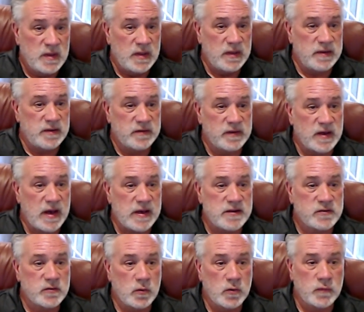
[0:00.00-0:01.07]
And this guy
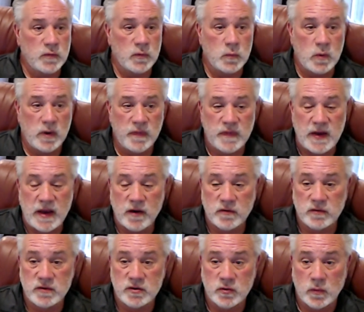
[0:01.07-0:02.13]
sold for
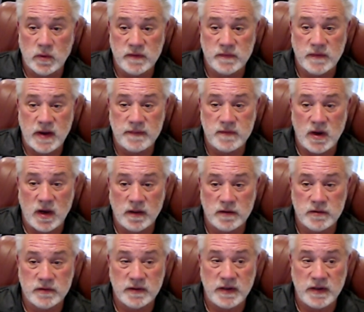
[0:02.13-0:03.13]
$1,025.